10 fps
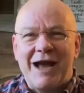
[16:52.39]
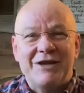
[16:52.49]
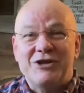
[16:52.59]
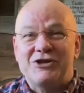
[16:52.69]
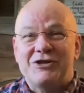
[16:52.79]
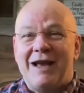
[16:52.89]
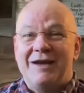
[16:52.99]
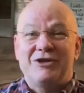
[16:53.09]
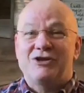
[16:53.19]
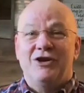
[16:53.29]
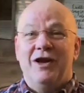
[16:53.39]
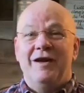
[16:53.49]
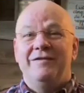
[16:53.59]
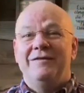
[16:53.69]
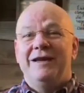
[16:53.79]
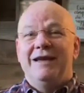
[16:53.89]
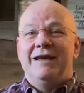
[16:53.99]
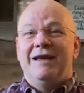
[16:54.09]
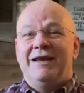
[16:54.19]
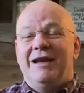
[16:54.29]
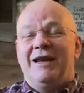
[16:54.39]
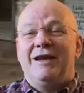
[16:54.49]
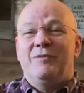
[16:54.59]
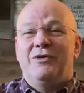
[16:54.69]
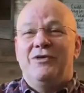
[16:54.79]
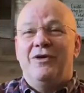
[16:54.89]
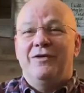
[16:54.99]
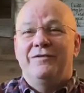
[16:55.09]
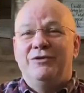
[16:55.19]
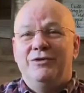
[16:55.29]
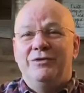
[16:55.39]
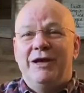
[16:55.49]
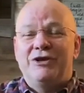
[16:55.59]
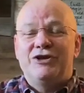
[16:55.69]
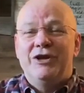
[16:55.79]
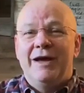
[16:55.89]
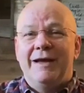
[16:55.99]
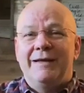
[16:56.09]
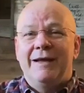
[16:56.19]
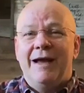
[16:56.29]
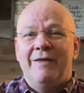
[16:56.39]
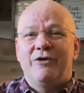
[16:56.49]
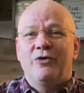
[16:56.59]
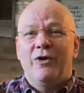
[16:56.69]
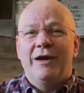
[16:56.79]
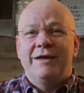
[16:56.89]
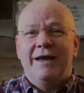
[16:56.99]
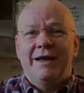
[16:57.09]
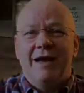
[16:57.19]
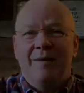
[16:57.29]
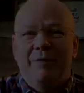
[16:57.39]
I just love connecting with all of you each day. Have a great day and God